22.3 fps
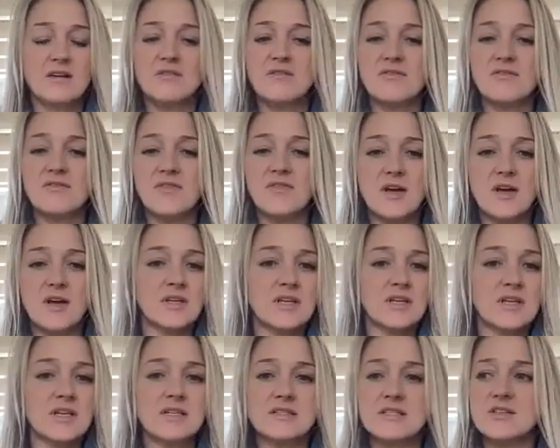
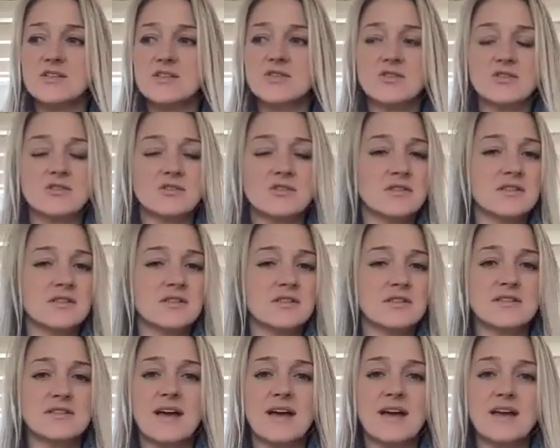family, teachers,
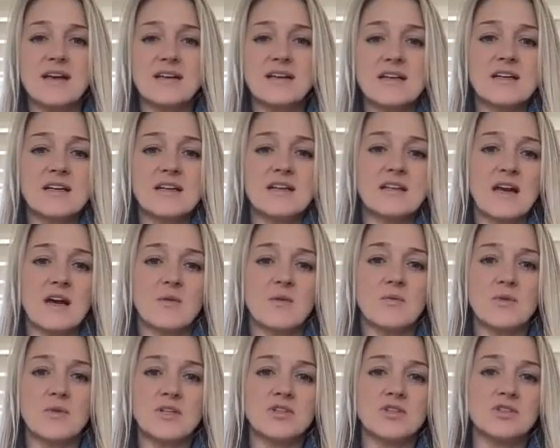society that
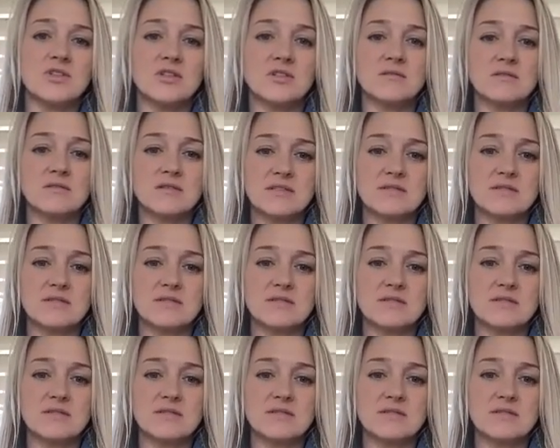we should